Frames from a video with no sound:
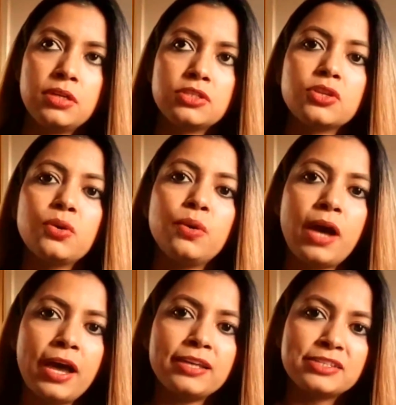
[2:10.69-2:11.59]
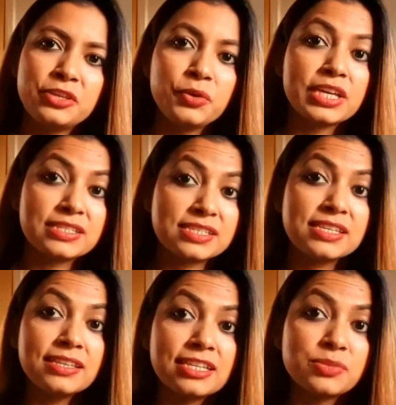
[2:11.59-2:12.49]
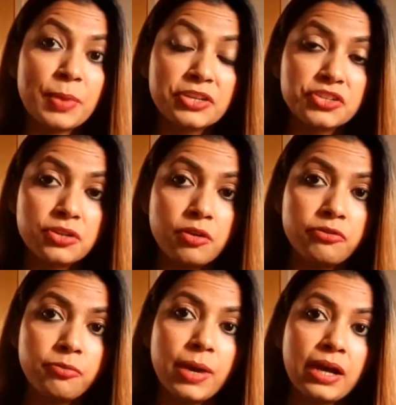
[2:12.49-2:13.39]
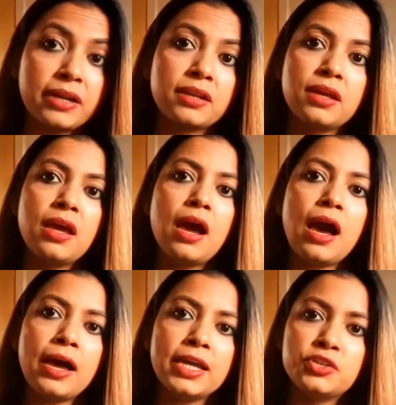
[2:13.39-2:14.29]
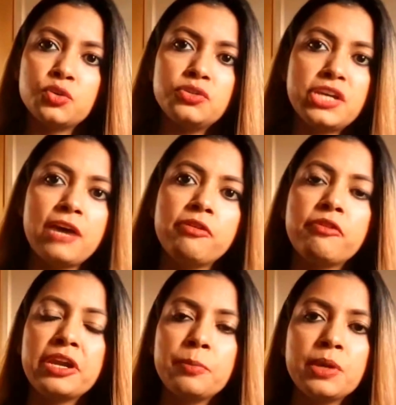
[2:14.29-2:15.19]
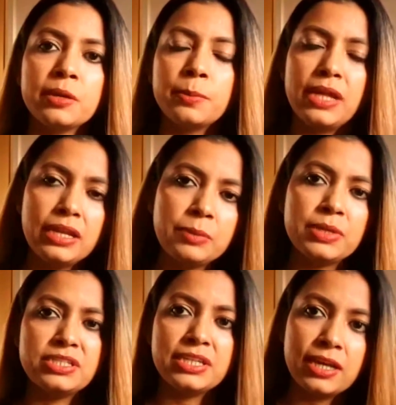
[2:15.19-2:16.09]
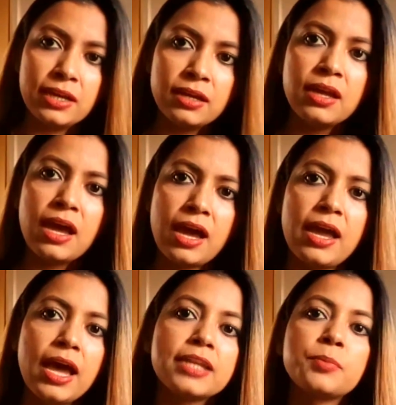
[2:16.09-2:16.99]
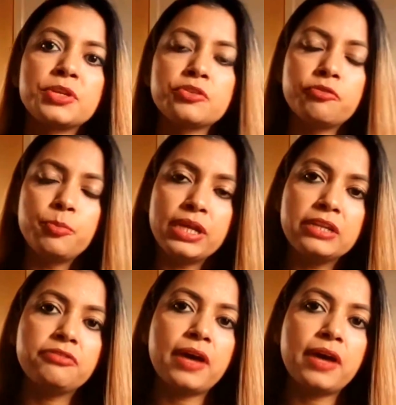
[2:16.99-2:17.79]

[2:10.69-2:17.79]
So as you can see this picture of mine, I don't have a very big belly, but yeah, I had a bit of belly